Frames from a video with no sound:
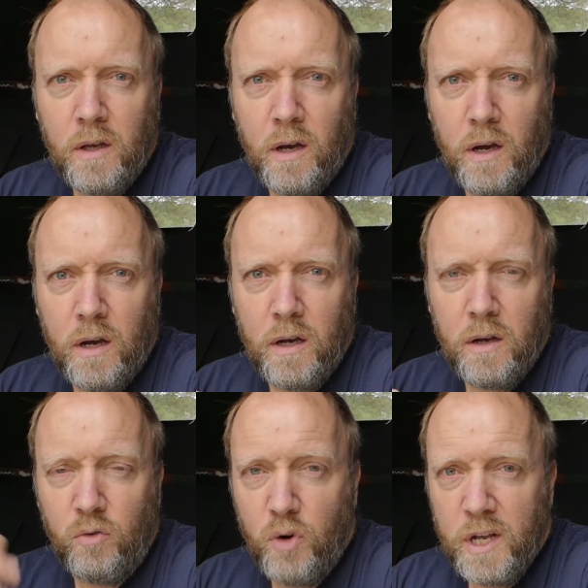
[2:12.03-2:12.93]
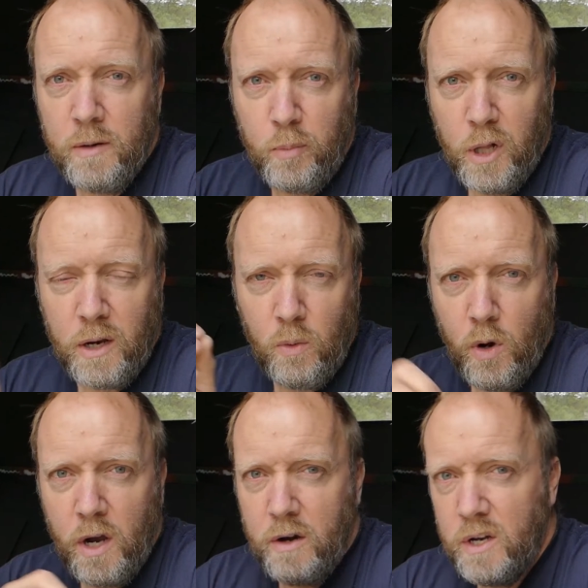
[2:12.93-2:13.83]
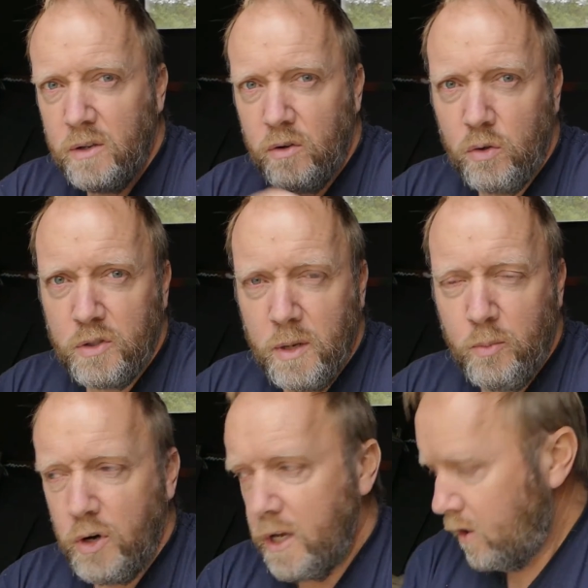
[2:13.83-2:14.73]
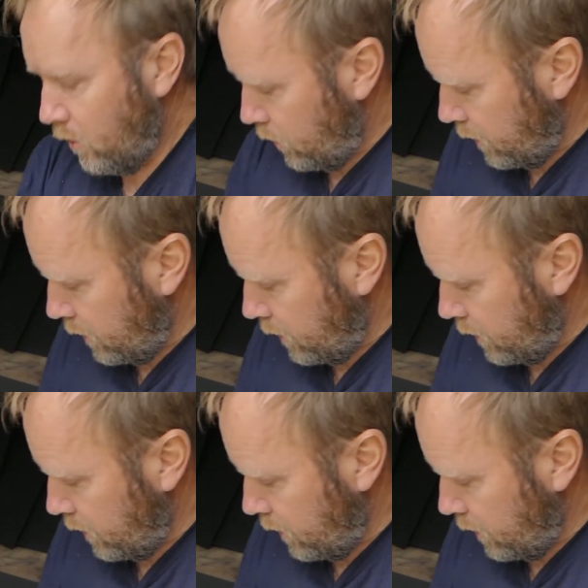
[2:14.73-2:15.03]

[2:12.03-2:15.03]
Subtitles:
Red and black wiring all separated, or